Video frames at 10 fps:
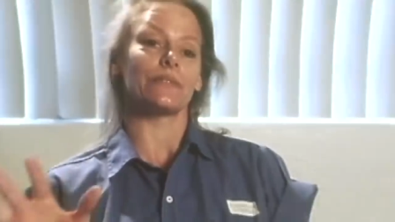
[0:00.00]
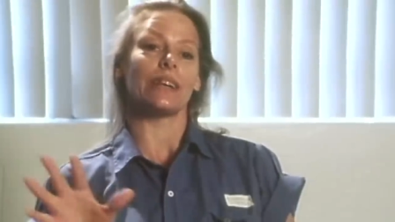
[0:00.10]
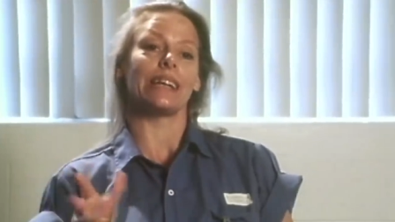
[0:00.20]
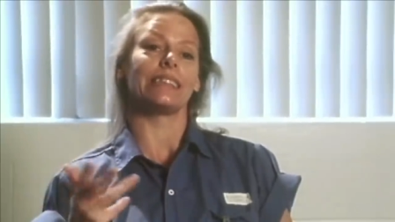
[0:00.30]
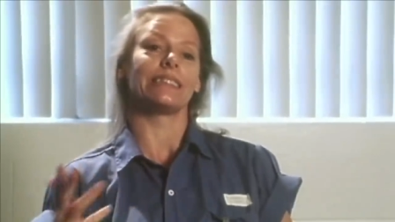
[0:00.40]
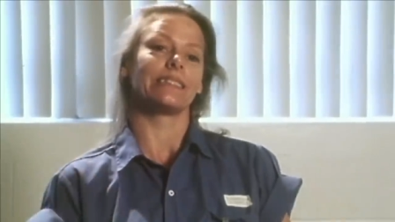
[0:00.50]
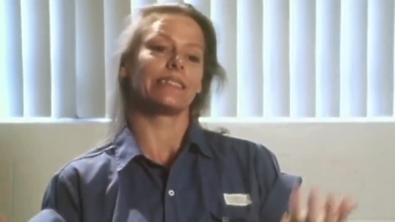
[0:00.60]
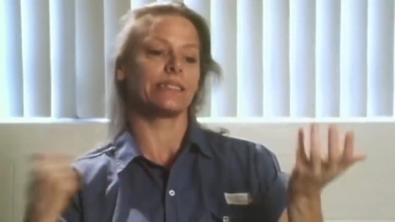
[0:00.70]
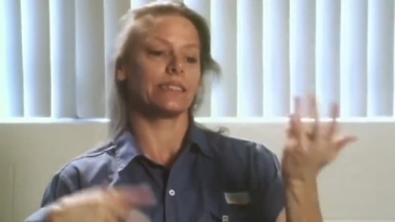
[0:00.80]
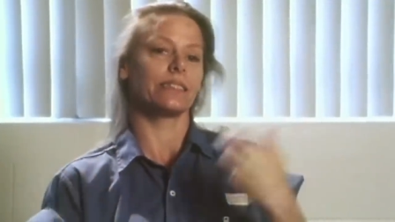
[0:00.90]
she pleaded
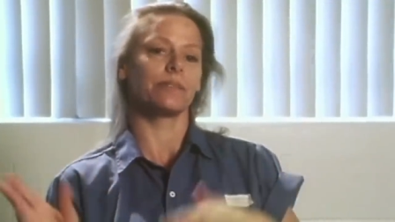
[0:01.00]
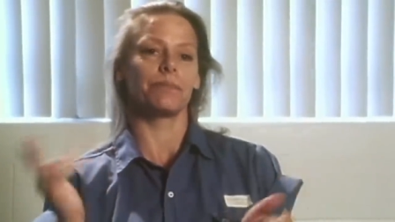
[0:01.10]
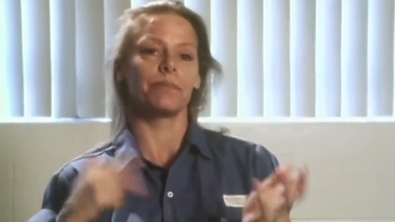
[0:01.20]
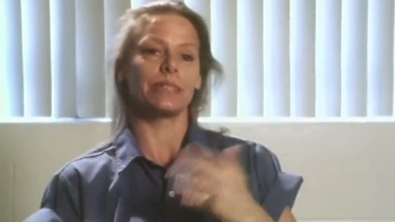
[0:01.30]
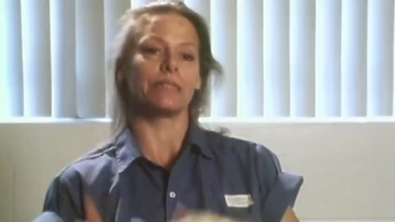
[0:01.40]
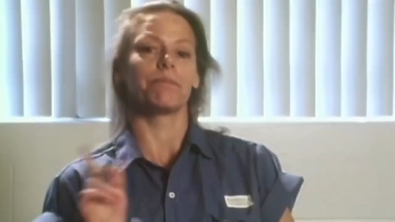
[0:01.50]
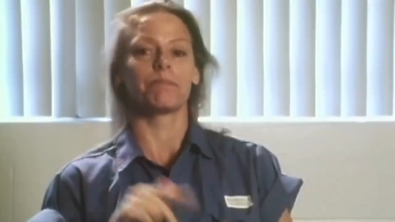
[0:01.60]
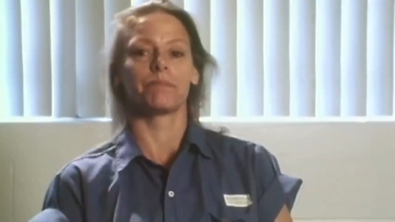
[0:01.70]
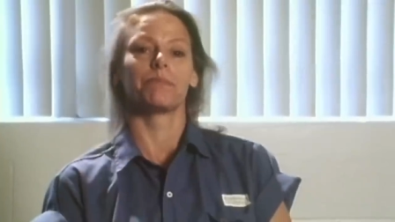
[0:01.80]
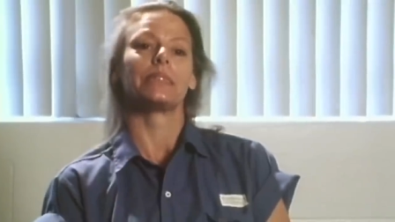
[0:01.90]
no contest to three
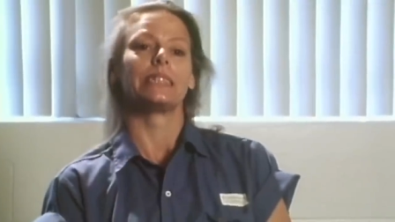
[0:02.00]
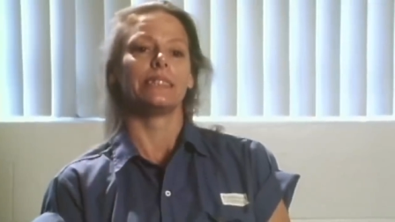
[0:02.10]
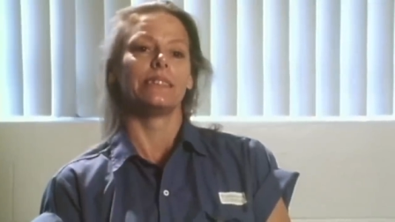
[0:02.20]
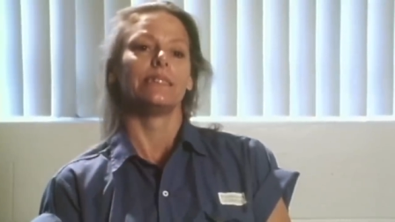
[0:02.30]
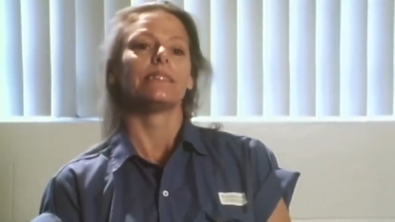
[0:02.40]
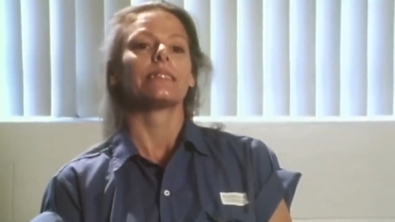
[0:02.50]
more murders,